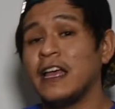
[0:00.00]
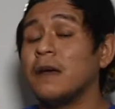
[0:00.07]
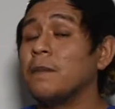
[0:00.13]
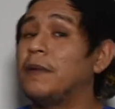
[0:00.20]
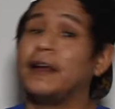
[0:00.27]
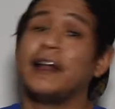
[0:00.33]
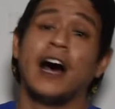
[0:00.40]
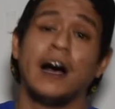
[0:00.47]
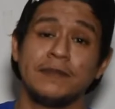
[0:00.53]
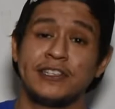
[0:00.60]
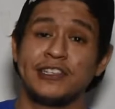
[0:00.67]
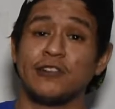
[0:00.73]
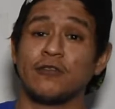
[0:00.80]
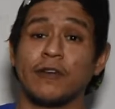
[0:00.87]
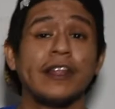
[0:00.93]
but I'm
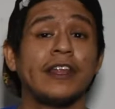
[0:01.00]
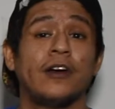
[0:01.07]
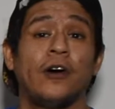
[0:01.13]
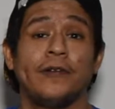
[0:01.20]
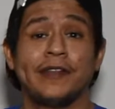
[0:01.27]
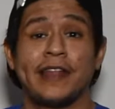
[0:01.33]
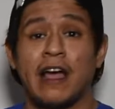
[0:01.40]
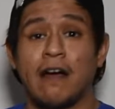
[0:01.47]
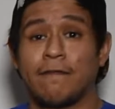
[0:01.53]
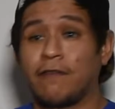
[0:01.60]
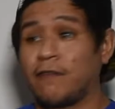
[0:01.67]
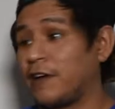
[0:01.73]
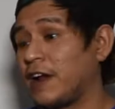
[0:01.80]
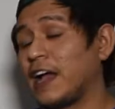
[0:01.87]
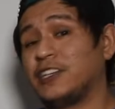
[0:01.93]
still really holding out
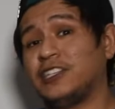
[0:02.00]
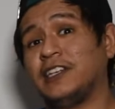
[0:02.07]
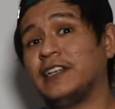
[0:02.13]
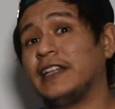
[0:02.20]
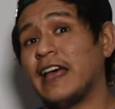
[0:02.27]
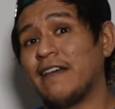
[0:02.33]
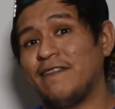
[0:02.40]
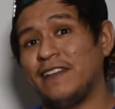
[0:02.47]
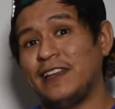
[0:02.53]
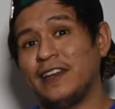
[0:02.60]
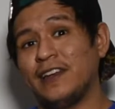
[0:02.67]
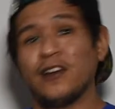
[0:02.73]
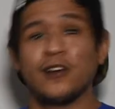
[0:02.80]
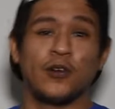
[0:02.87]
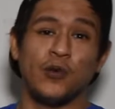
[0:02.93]
for an IG-11,
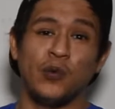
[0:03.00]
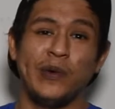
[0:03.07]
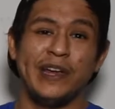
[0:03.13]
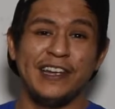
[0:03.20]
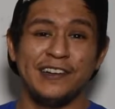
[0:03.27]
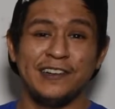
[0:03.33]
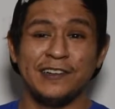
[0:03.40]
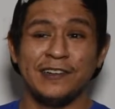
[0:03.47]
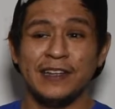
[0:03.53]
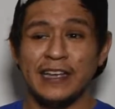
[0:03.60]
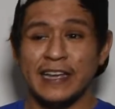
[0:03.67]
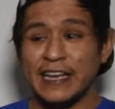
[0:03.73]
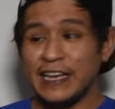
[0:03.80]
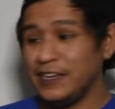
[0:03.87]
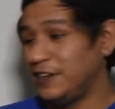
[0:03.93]
a Kuil,
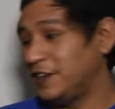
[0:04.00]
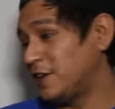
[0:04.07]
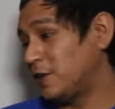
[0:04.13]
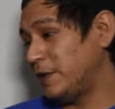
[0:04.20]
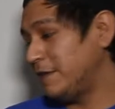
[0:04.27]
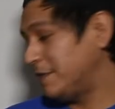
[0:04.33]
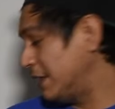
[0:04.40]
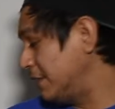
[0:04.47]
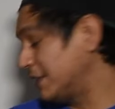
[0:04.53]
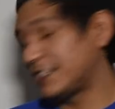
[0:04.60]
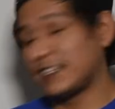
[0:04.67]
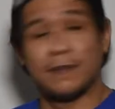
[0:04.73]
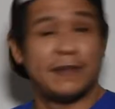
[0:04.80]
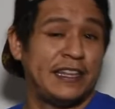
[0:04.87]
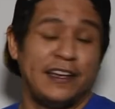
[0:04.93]
you know, even
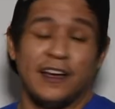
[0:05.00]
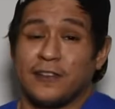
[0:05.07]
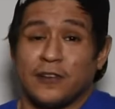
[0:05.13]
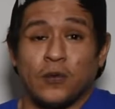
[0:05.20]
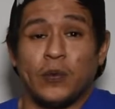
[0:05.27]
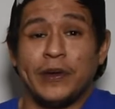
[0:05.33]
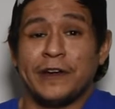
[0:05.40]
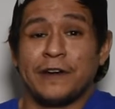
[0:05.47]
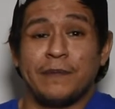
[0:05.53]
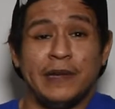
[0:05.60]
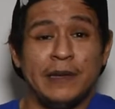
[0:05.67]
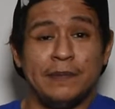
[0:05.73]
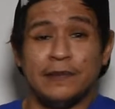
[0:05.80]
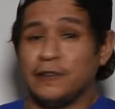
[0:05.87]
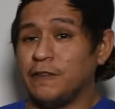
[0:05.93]
some of the other weird
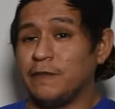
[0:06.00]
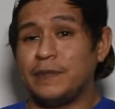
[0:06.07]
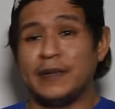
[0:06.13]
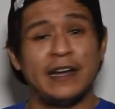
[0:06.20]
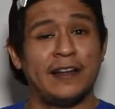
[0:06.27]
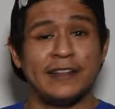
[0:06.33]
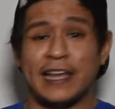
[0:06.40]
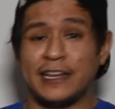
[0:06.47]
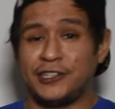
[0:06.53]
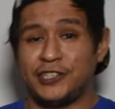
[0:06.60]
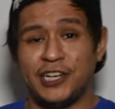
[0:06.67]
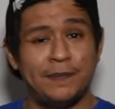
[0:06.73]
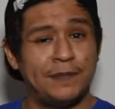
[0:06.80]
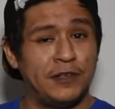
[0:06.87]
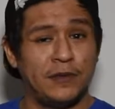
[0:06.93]
people who've been on that
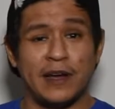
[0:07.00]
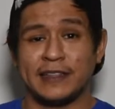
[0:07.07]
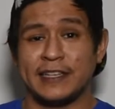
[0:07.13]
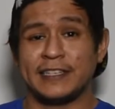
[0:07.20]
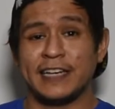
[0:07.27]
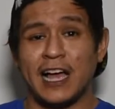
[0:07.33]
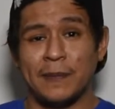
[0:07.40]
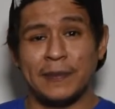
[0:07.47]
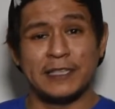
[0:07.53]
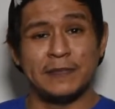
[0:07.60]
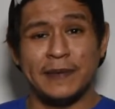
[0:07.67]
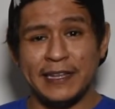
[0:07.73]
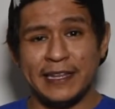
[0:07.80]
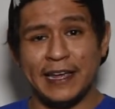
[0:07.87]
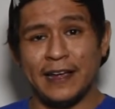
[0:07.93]
ship throughout the time it's
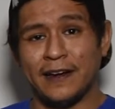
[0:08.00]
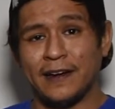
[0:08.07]
been there.